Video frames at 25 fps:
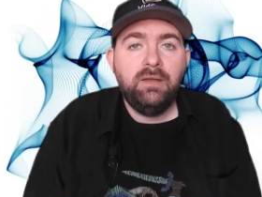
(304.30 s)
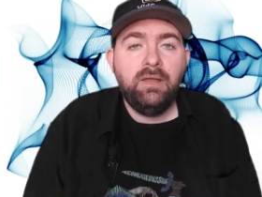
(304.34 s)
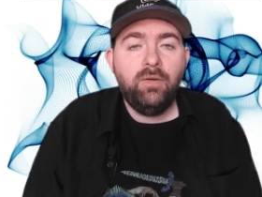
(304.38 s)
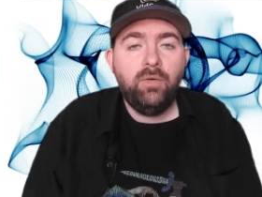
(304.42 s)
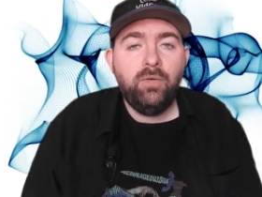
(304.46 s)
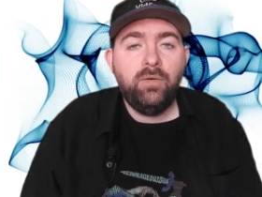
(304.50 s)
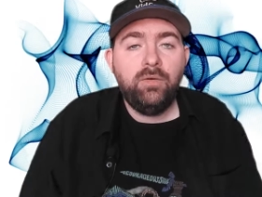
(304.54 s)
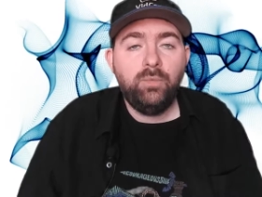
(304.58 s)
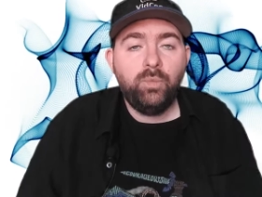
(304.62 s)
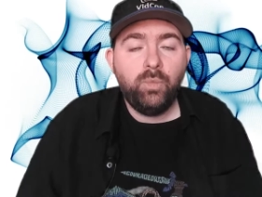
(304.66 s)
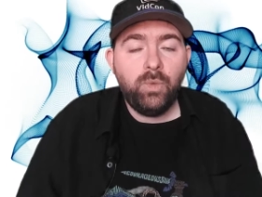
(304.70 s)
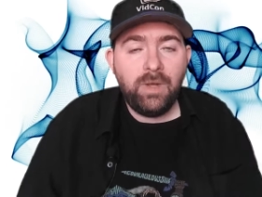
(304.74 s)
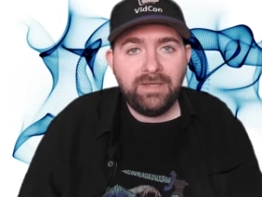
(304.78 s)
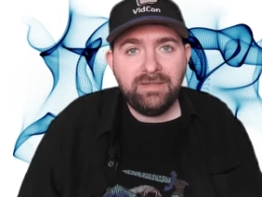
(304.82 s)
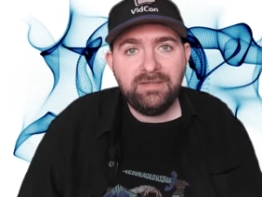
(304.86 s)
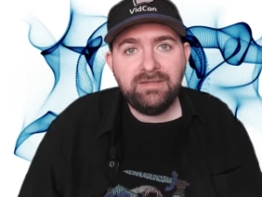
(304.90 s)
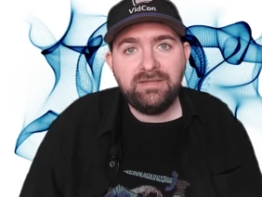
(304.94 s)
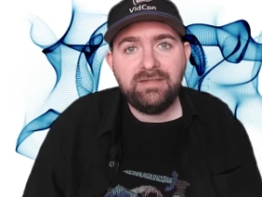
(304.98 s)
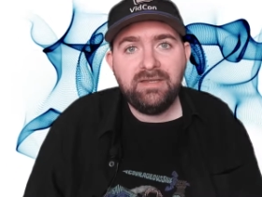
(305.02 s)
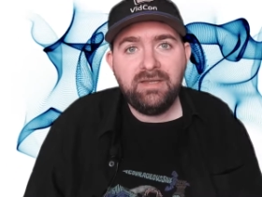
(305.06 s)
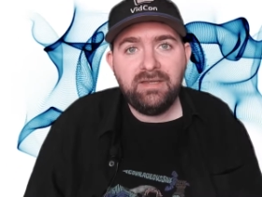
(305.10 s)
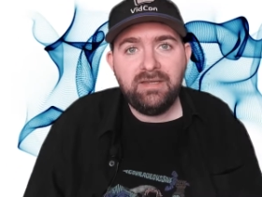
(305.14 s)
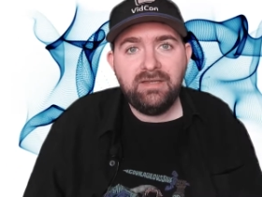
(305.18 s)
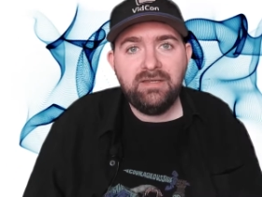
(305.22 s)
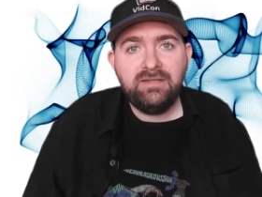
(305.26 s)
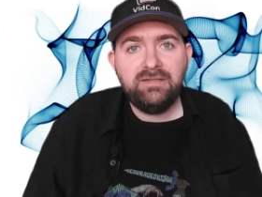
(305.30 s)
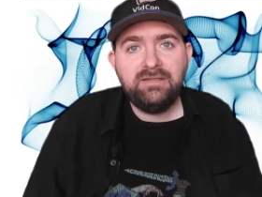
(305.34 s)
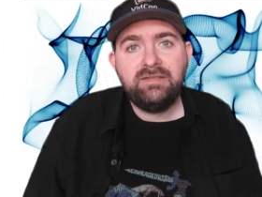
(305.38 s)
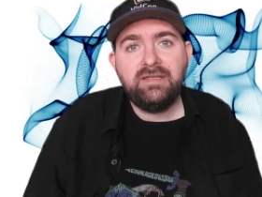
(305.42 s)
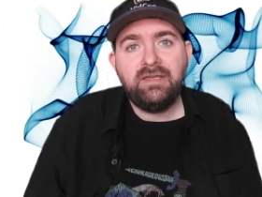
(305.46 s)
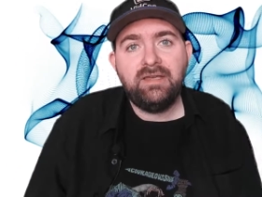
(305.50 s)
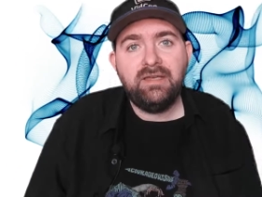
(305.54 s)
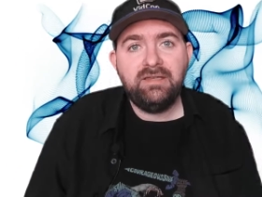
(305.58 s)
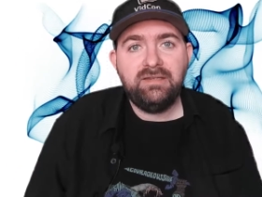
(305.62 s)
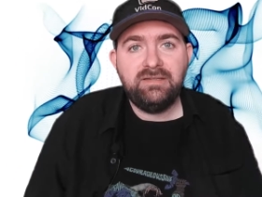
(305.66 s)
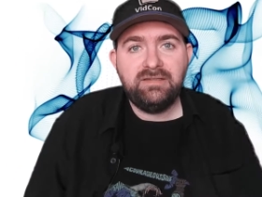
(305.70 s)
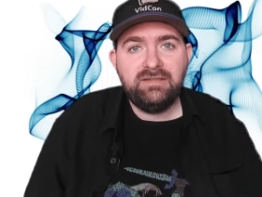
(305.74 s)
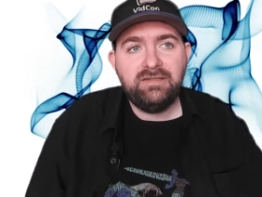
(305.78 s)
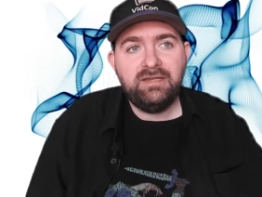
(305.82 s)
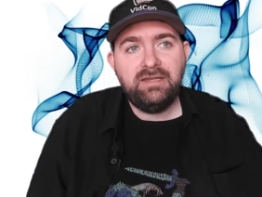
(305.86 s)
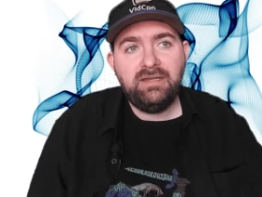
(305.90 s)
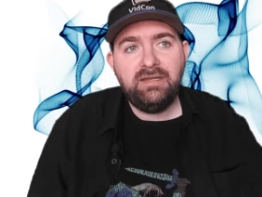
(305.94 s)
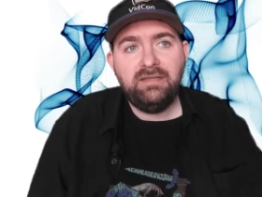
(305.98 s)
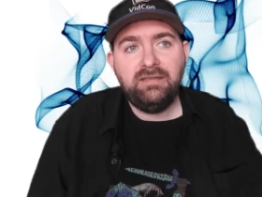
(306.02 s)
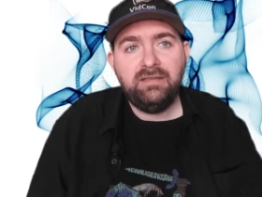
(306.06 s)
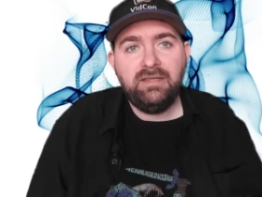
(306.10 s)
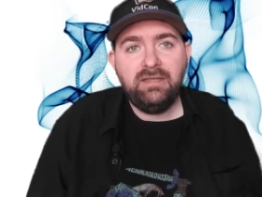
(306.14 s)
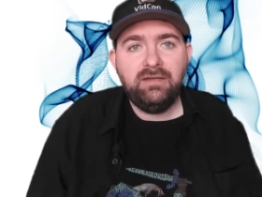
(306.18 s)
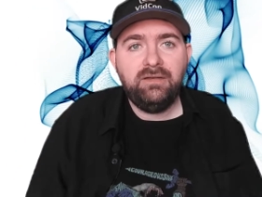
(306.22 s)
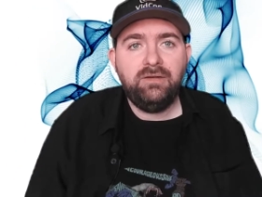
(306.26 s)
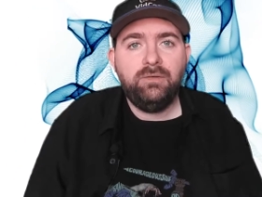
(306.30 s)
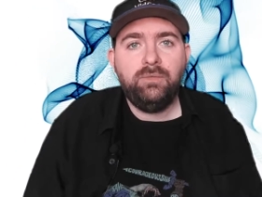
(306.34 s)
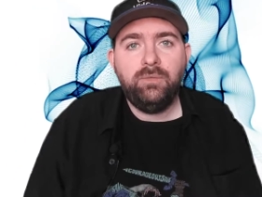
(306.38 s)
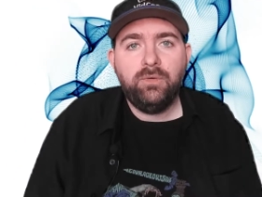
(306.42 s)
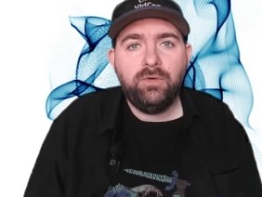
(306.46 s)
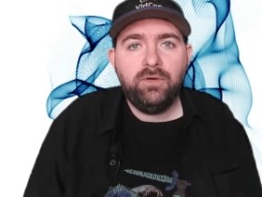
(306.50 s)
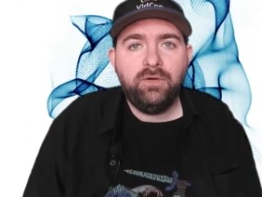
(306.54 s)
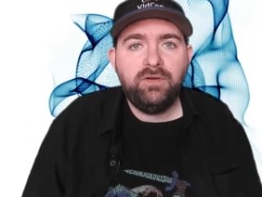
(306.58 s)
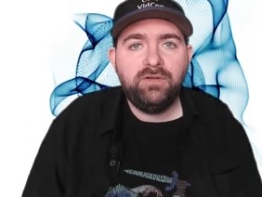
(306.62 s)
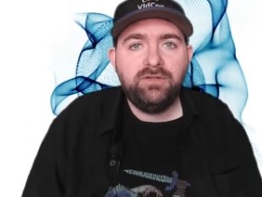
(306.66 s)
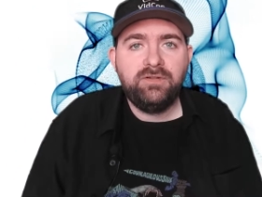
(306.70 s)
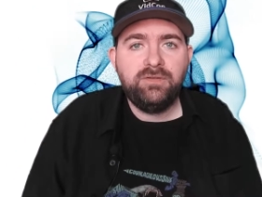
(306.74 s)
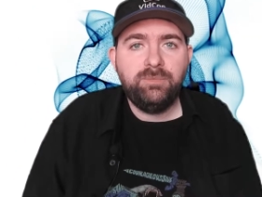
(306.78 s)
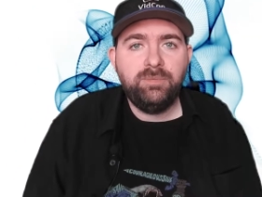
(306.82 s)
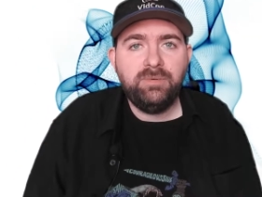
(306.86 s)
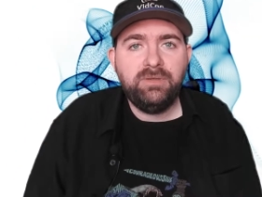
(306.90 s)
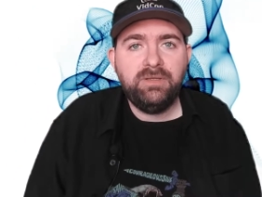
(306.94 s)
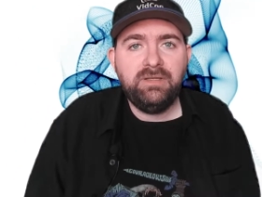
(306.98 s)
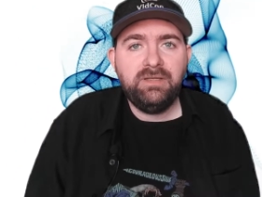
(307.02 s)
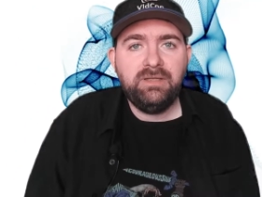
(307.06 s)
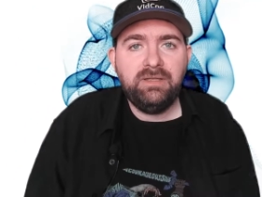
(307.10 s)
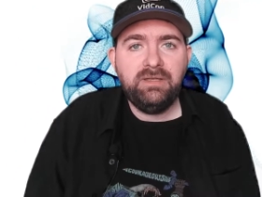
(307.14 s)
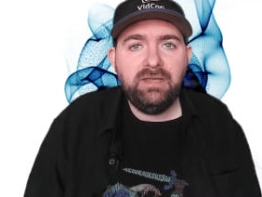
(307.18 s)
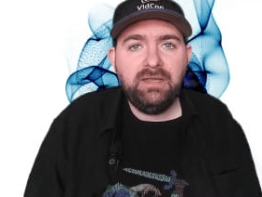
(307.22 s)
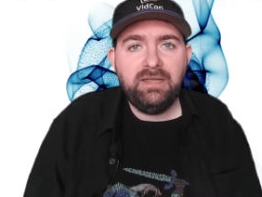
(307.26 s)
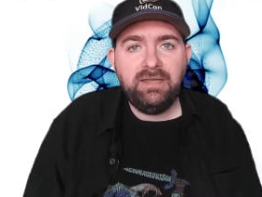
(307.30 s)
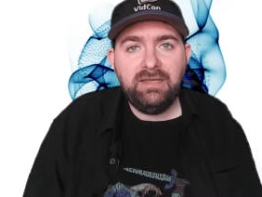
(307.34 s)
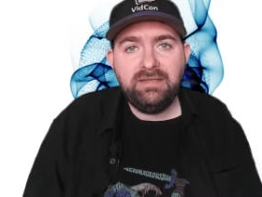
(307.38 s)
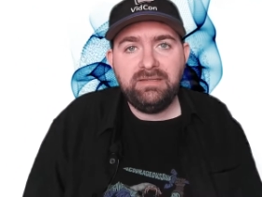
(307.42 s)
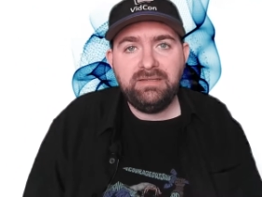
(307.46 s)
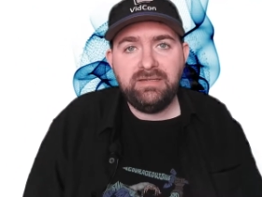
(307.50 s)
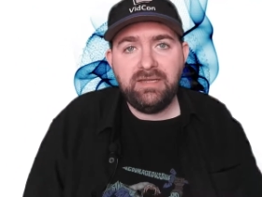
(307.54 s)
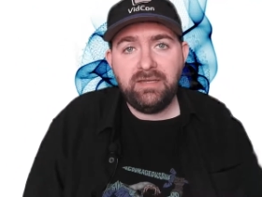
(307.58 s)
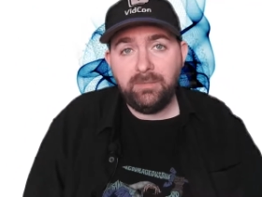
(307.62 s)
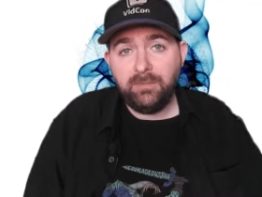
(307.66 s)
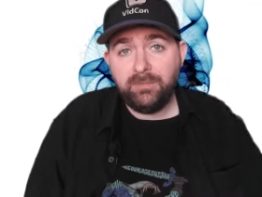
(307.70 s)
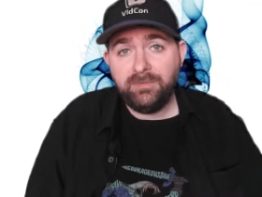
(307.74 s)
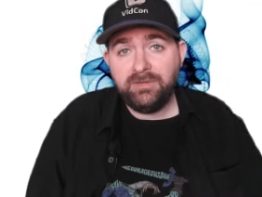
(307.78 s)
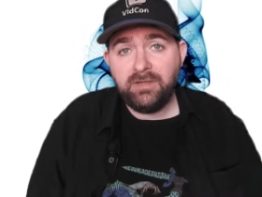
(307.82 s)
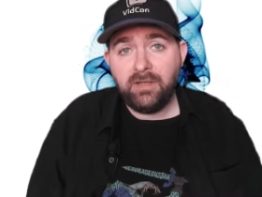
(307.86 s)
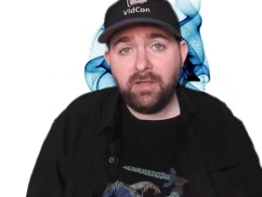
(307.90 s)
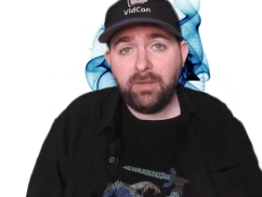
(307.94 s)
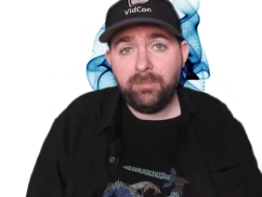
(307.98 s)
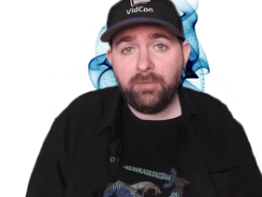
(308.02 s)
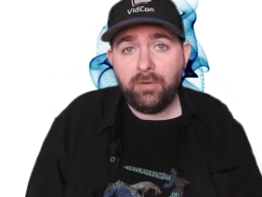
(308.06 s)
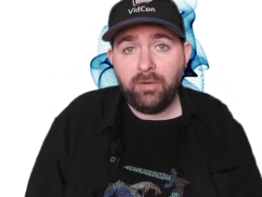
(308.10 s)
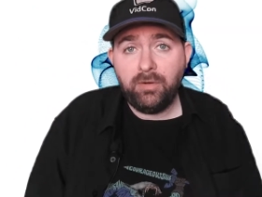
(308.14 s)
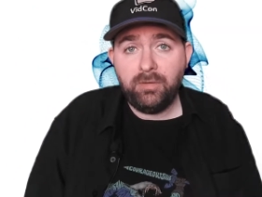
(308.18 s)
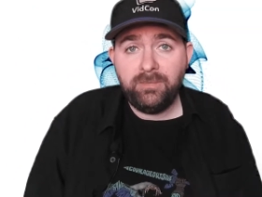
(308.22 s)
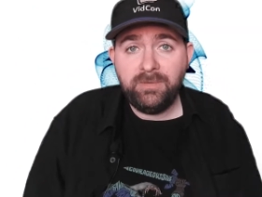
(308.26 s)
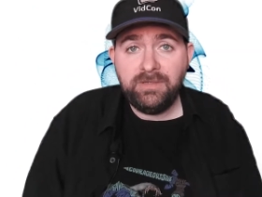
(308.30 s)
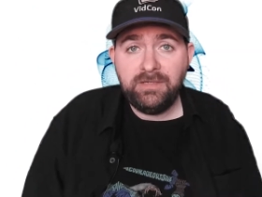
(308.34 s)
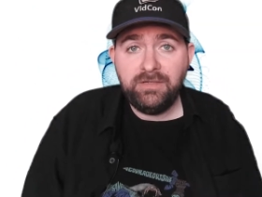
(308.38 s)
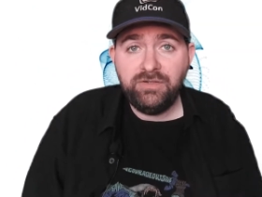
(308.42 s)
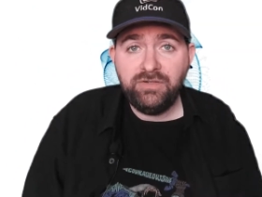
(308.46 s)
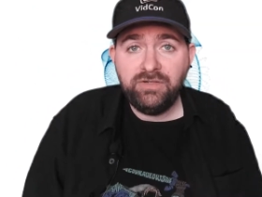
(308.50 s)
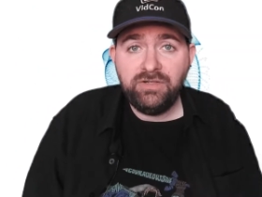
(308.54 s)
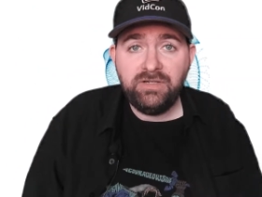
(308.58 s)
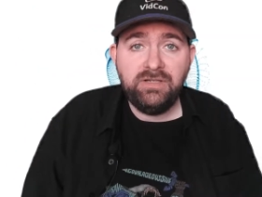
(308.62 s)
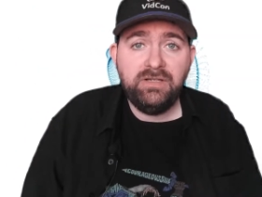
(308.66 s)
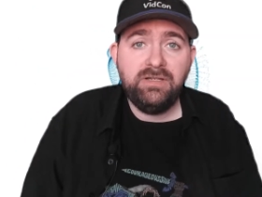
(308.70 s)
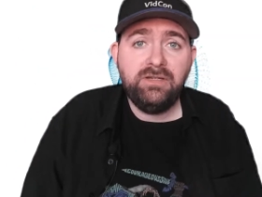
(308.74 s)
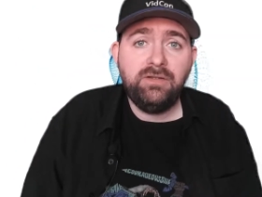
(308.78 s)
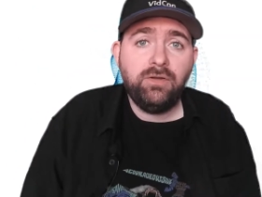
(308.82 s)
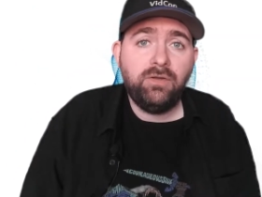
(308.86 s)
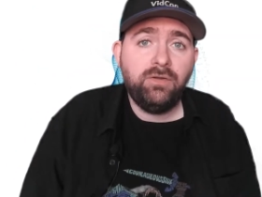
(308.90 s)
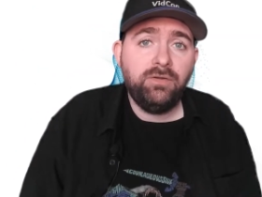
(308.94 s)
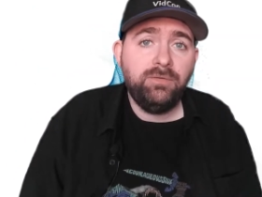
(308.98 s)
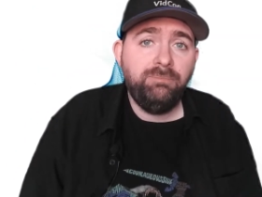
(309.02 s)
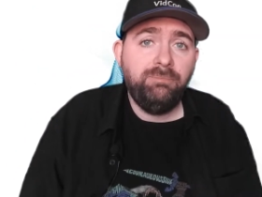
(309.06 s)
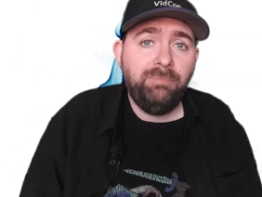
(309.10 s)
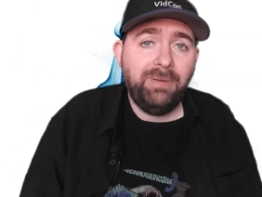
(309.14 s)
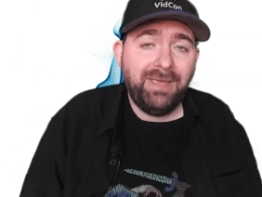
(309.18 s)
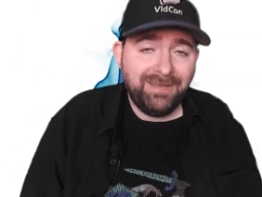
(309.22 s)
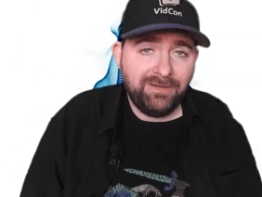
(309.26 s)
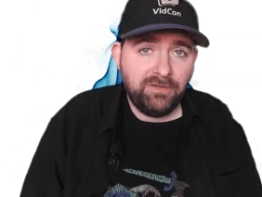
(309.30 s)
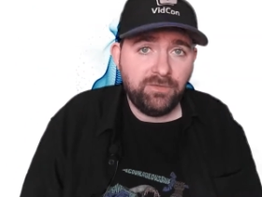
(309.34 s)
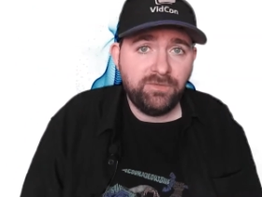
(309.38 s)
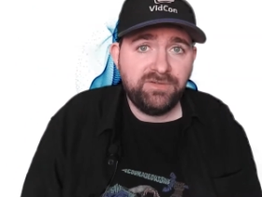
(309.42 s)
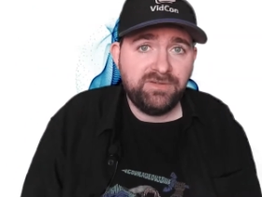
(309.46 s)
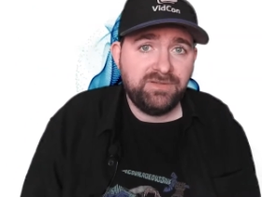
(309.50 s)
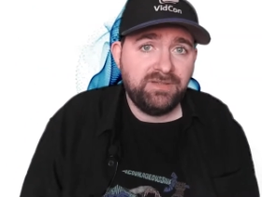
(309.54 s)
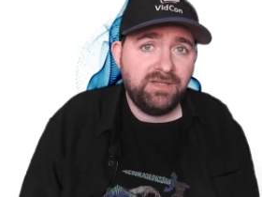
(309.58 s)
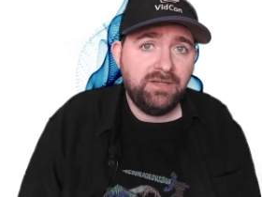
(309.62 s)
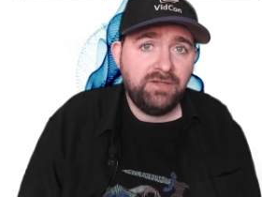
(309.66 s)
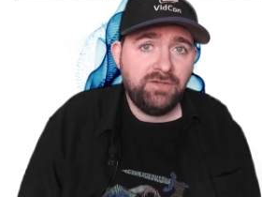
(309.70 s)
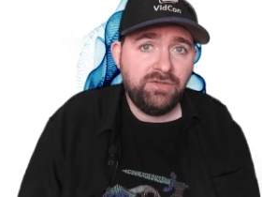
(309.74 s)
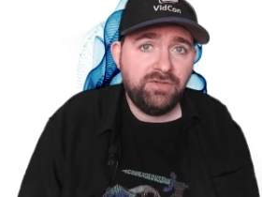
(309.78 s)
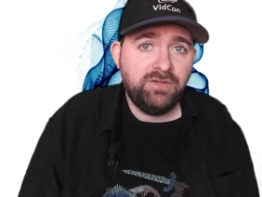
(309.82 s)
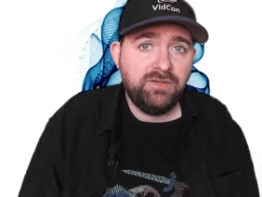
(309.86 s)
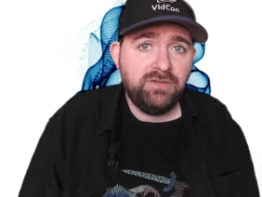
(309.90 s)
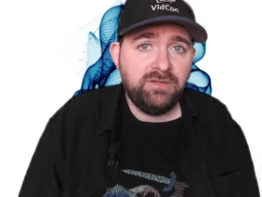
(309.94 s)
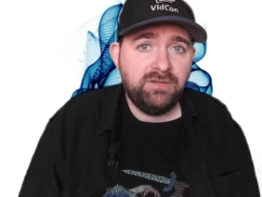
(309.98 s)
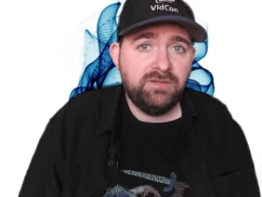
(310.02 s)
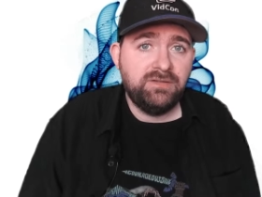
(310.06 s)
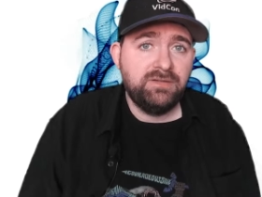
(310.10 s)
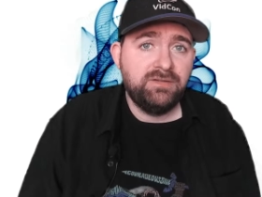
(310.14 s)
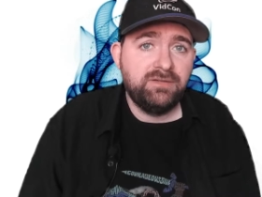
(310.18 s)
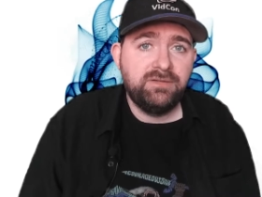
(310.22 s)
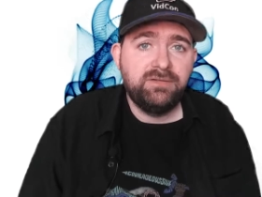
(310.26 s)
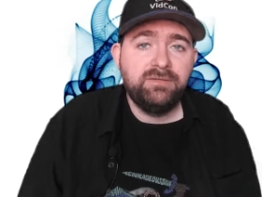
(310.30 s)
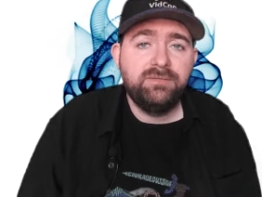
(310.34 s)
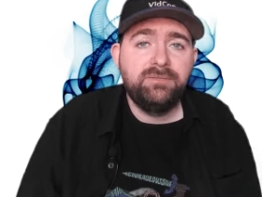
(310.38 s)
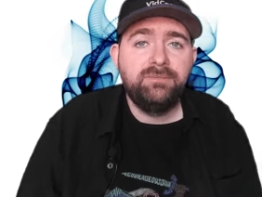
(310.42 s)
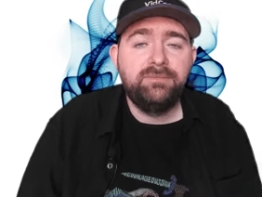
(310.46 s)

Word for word: Now on Wednesdays, I stay late at work to play a tabletop RPG called Battle Stations.